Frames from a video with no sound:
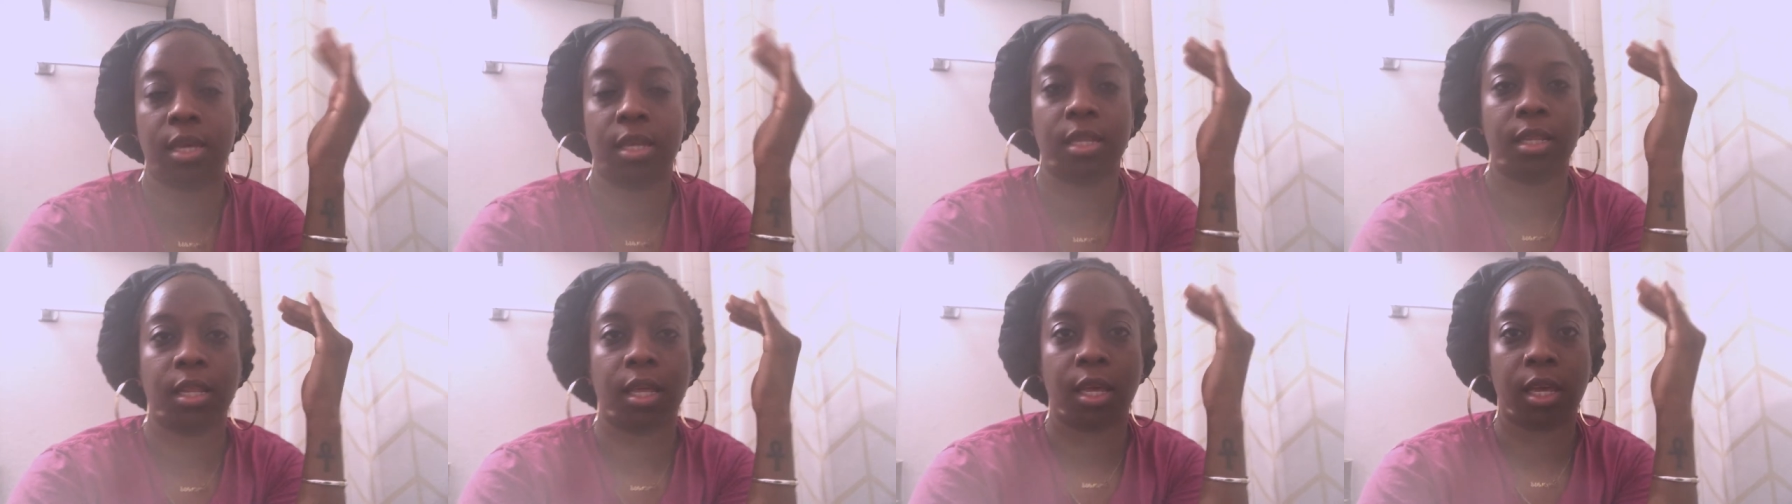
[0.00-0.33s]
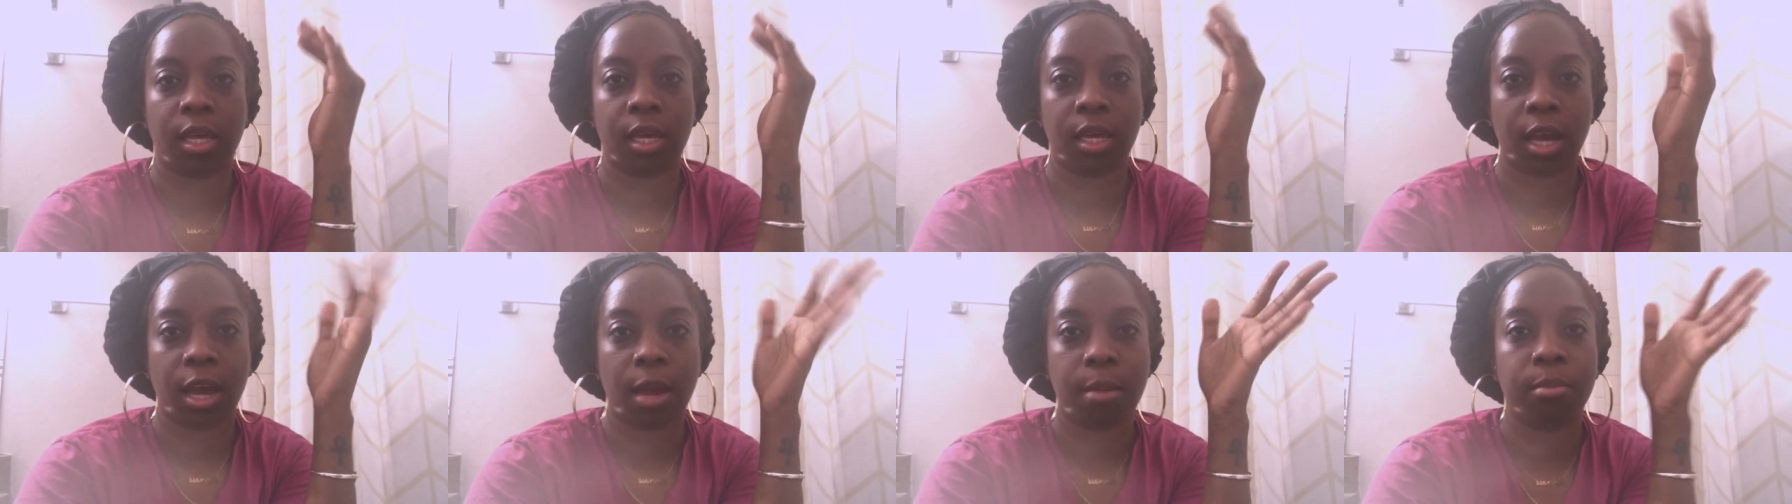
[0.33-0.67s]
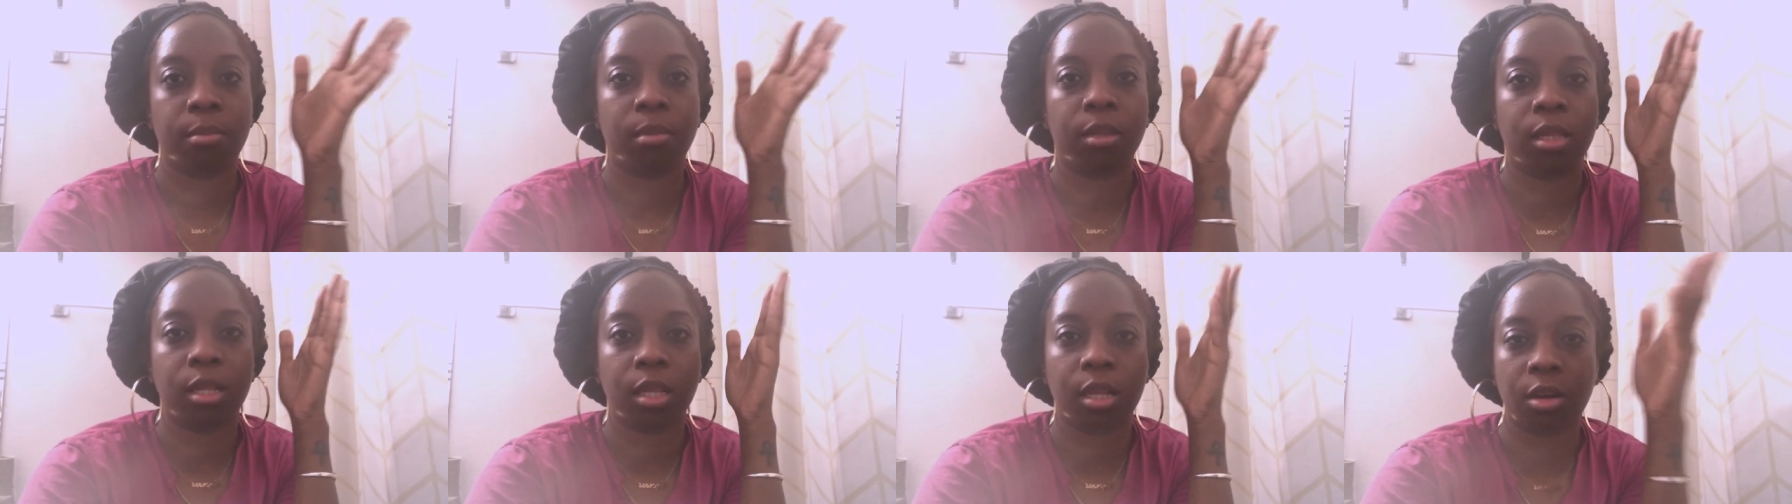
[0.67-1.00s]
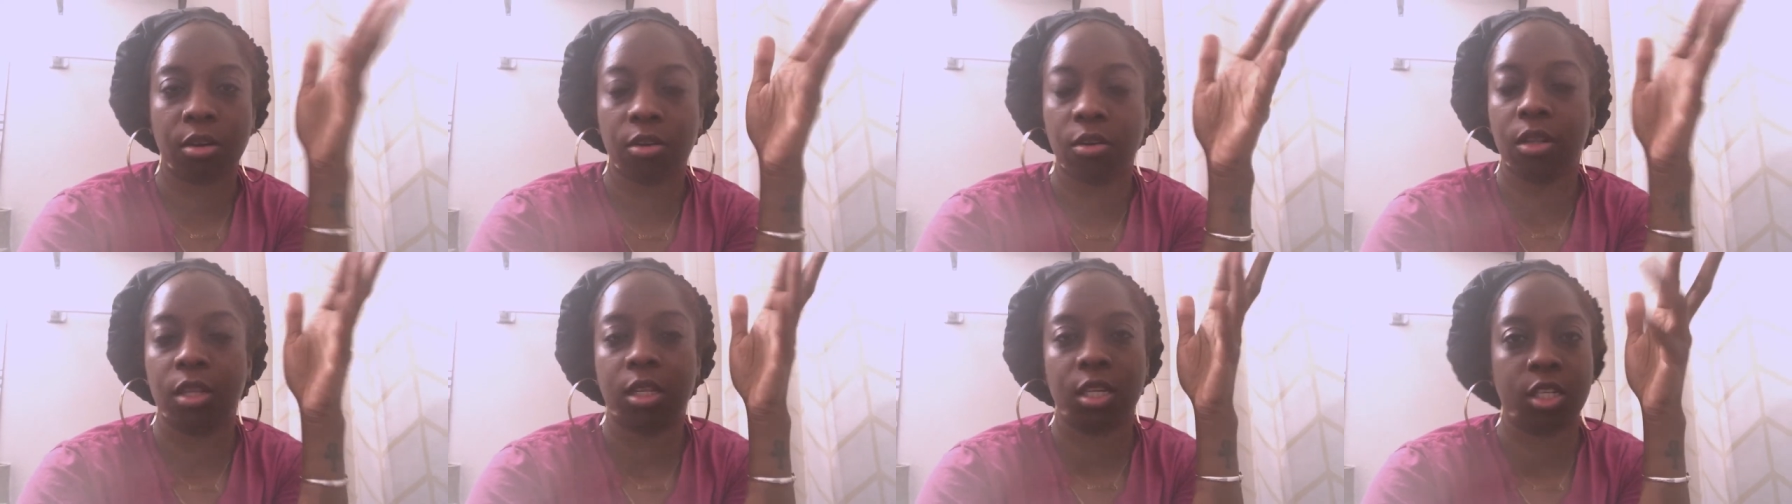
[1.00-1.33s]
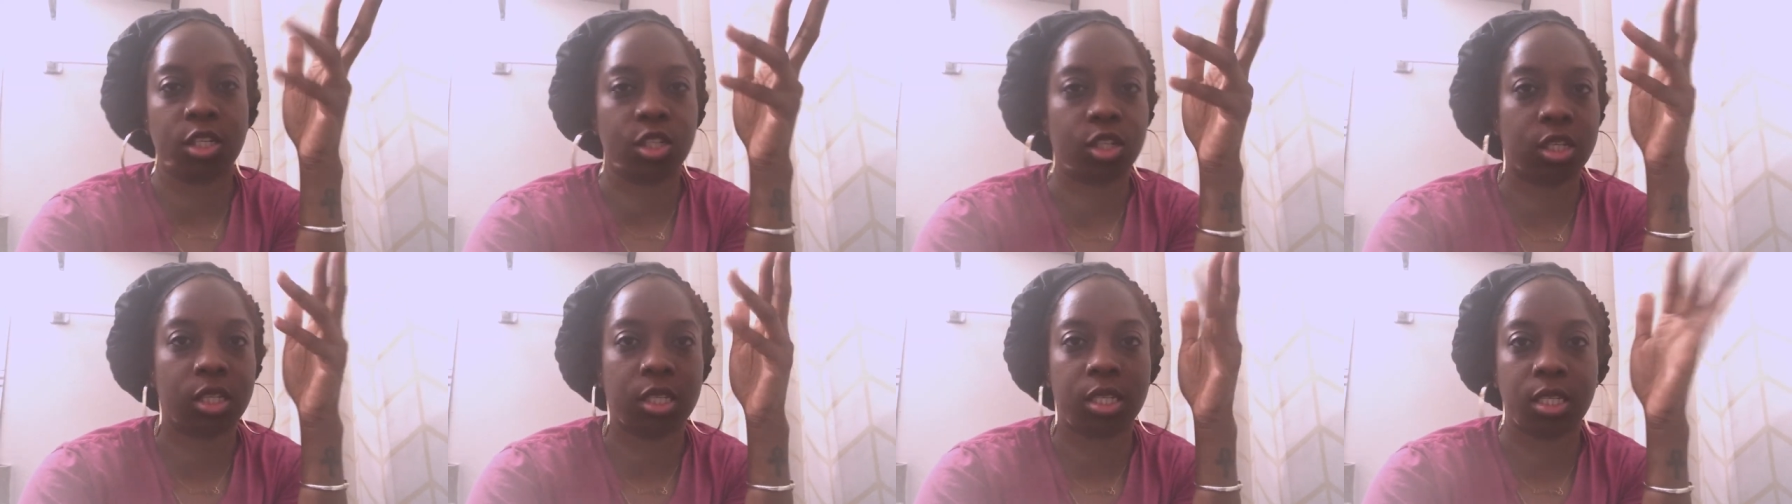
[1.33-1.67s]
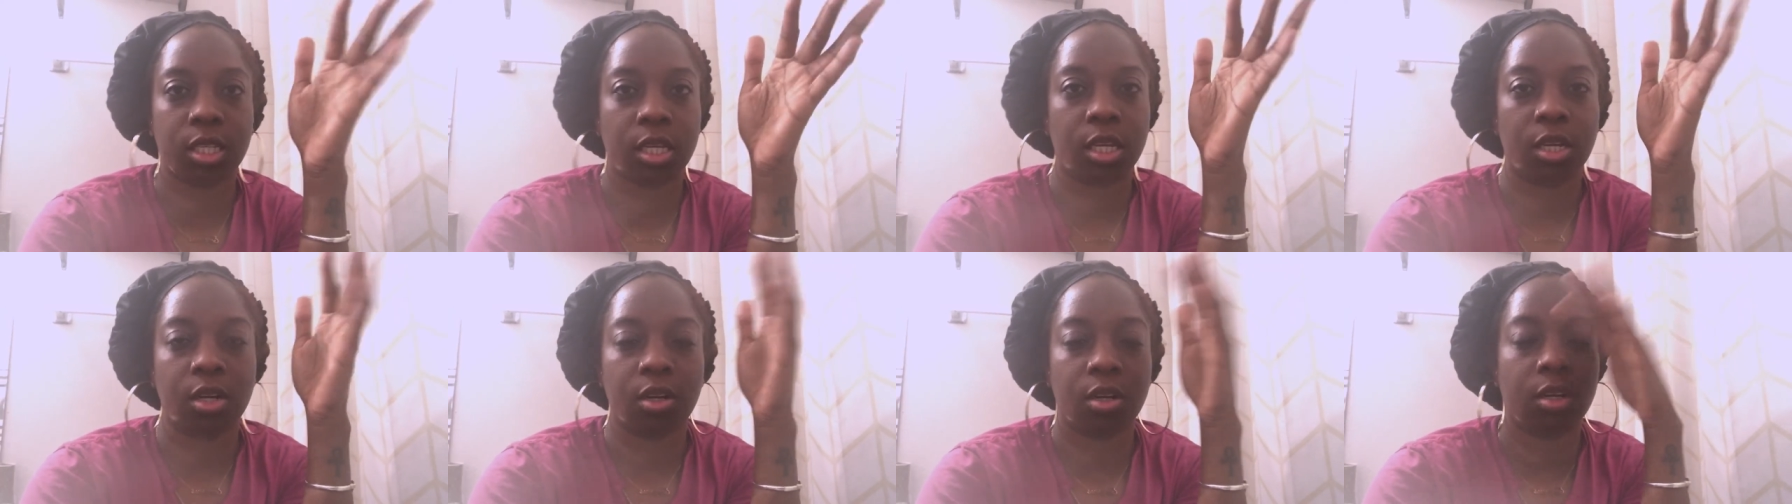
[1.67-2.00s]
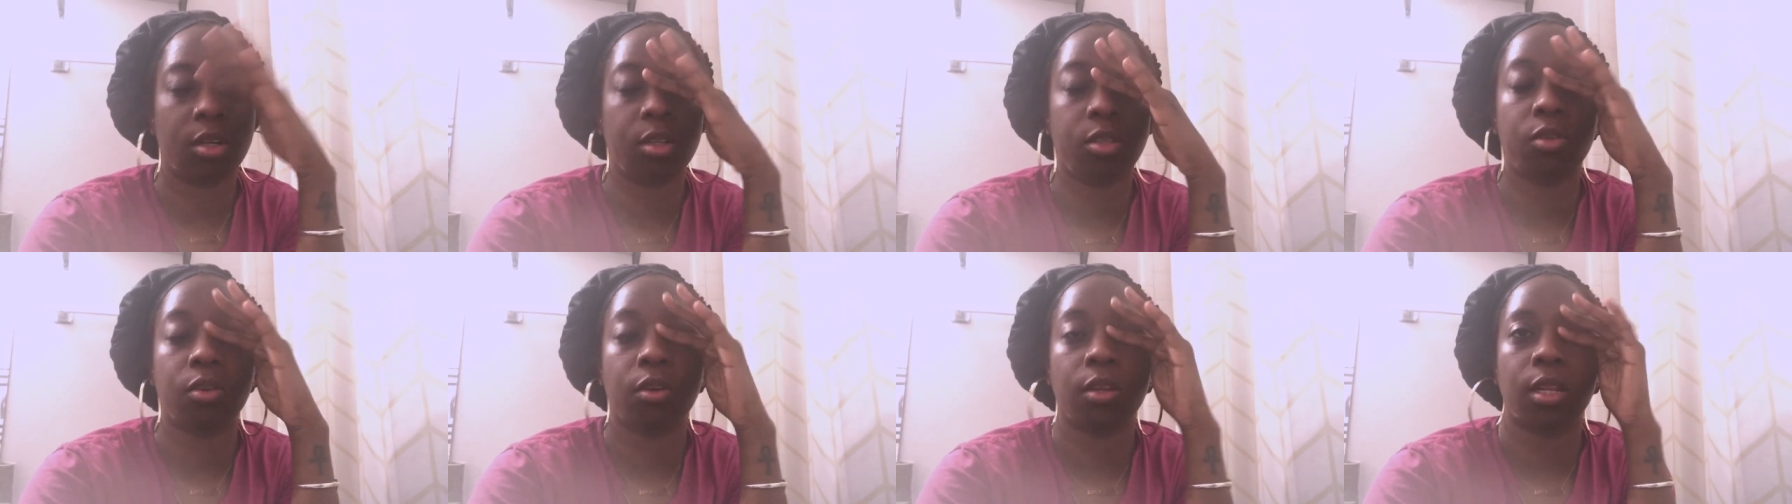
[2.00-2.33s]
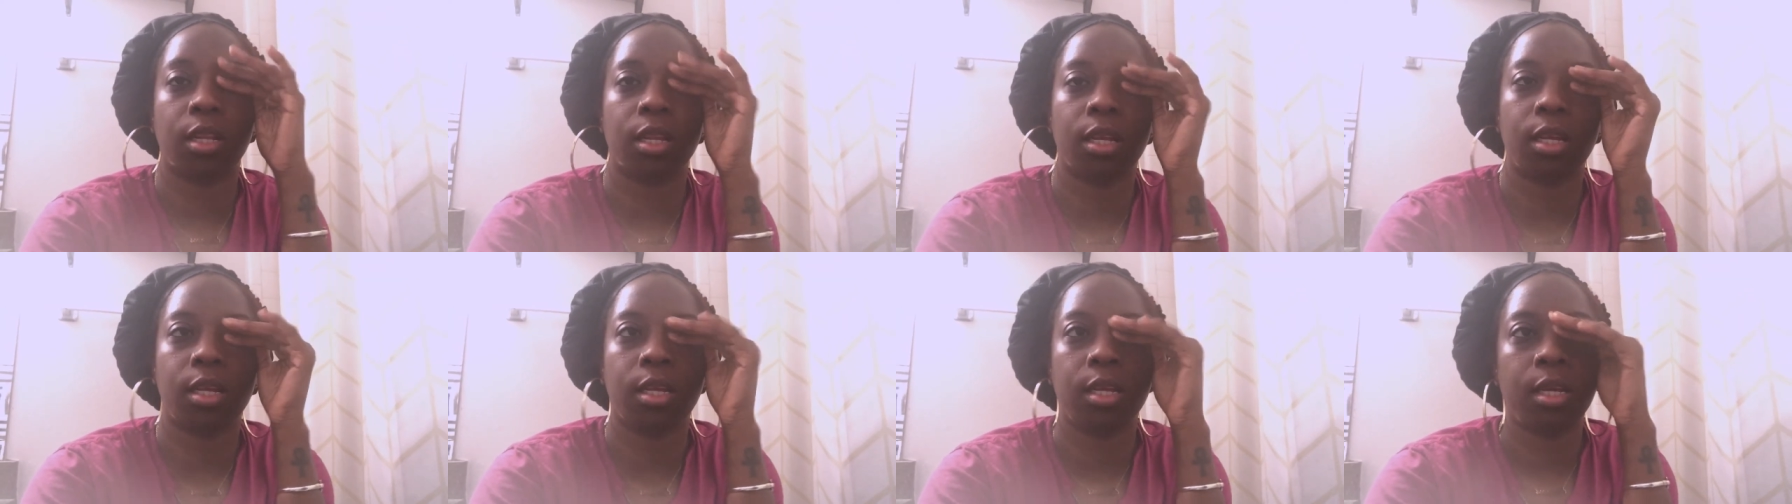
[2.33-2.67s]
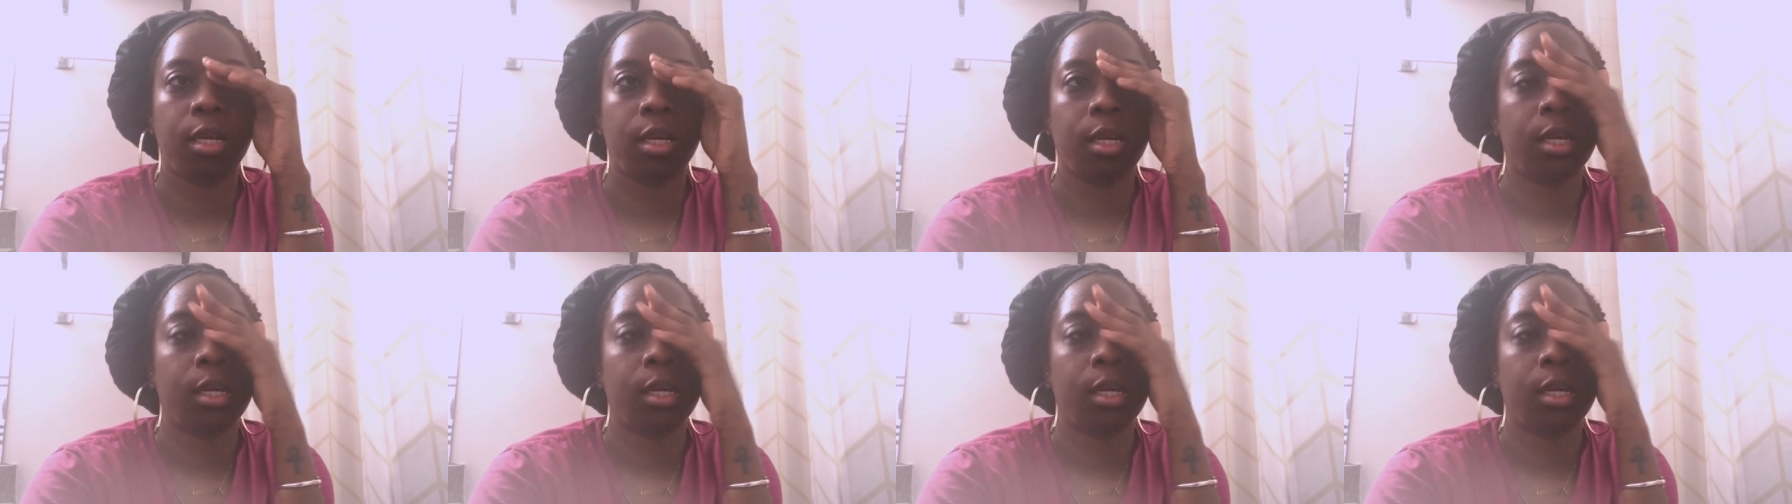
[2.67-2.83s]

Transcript: Like, I'm literally just sitting on a toilet.